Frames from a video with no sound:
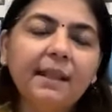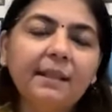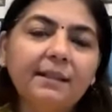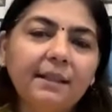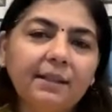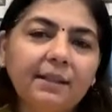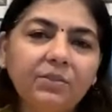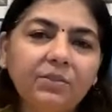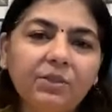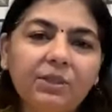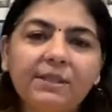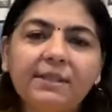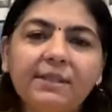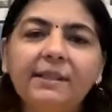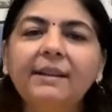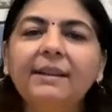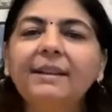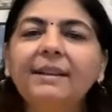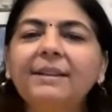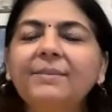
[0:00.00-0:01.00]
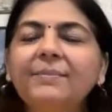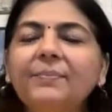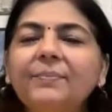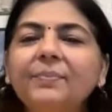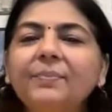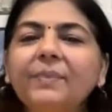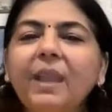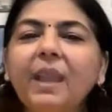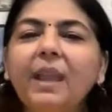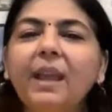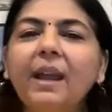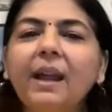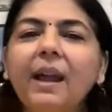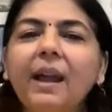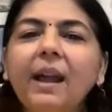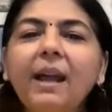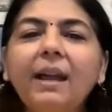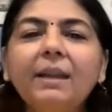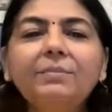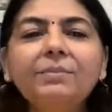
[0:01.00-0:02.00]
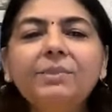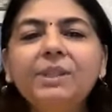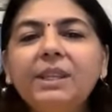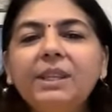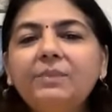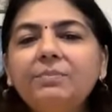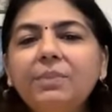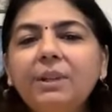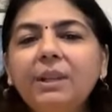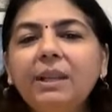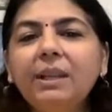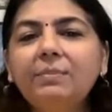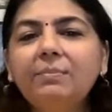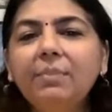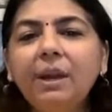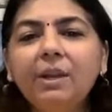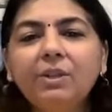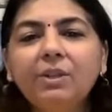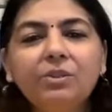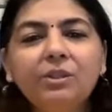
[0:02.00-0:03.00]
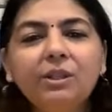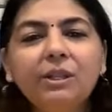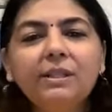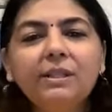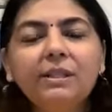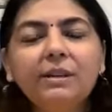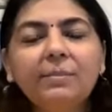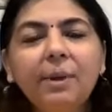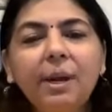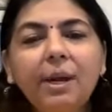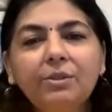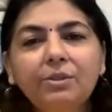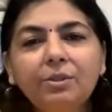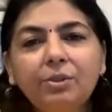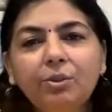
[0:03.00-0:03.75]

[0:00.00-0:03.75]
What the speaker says: and their design. I am deeply passionate about